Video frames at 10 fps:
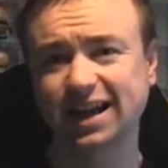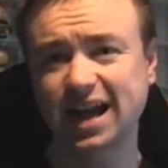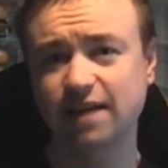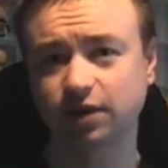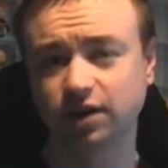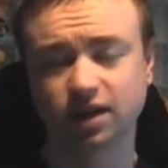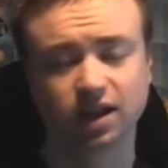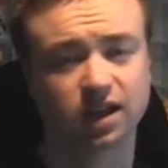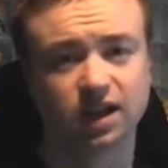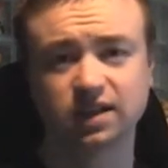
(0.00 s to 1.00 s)
11,
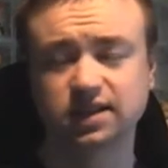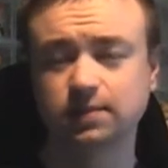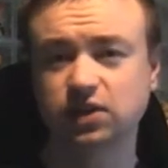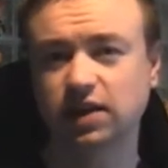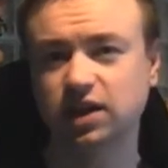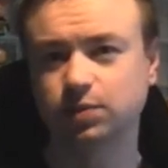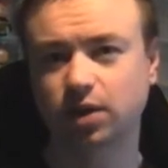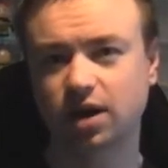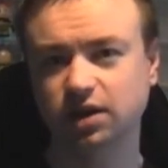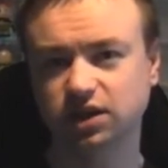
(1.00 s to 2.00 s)
it seems like these
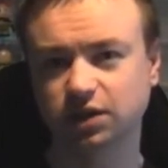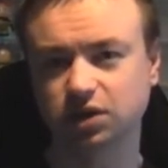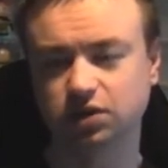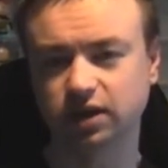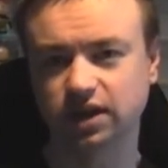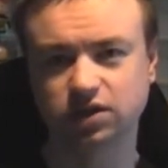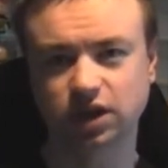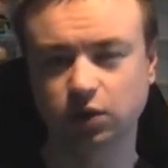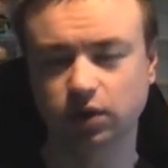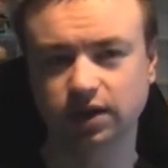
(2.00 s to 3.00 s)
park series are released
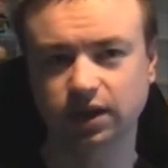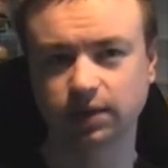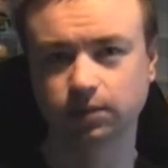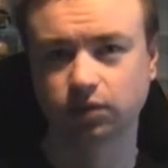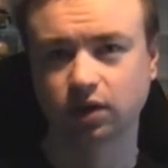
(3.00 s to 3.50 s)
so quickly.